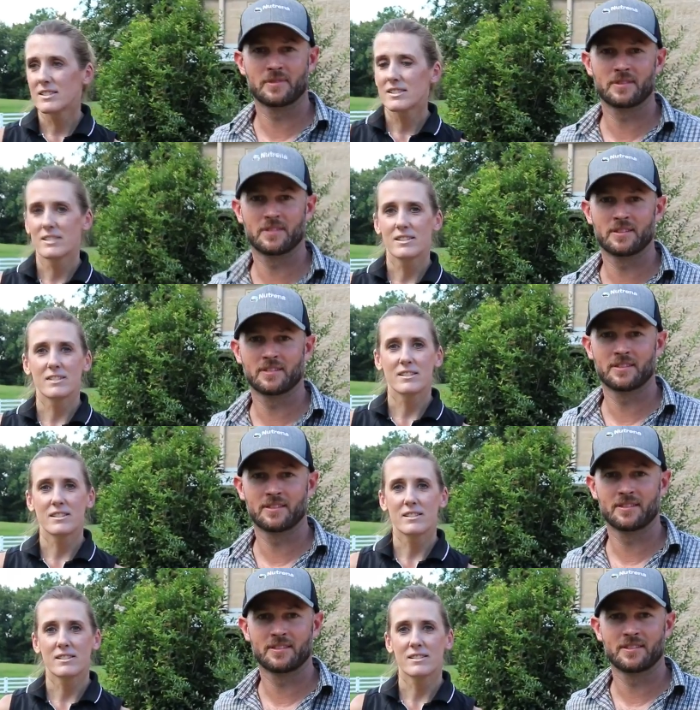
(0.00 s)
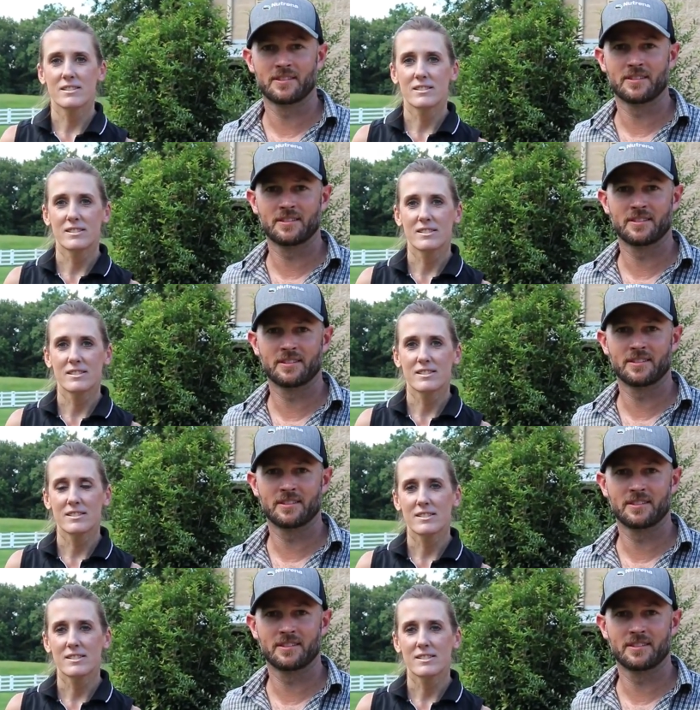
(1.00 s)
Nobody speaks.